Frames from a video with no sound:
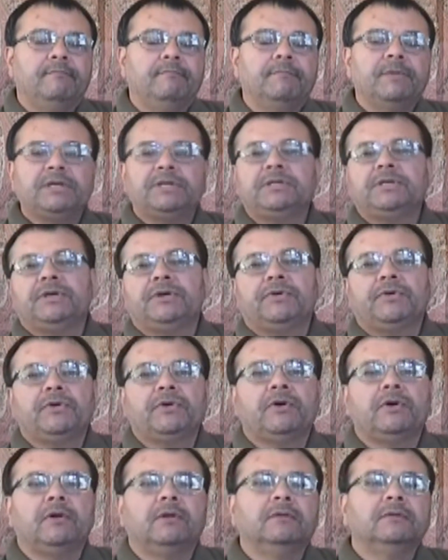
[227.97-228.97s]

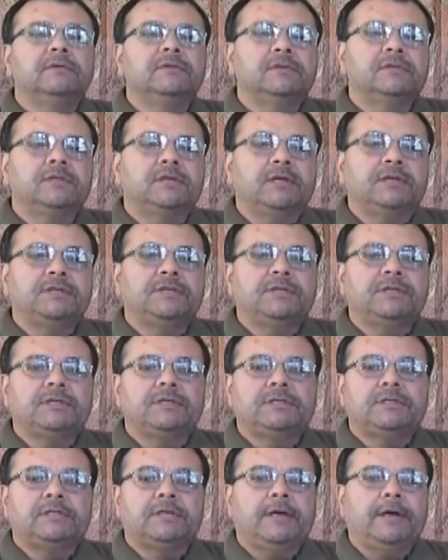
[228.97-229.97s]
material such
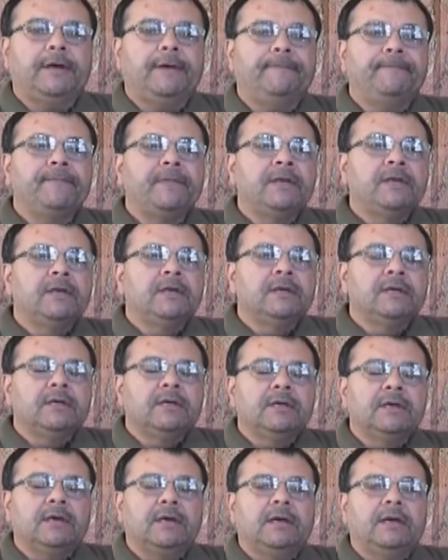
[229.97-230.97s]
as uh,
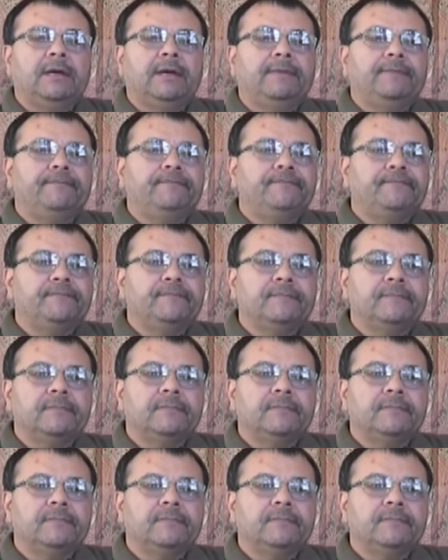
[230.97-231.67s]
um,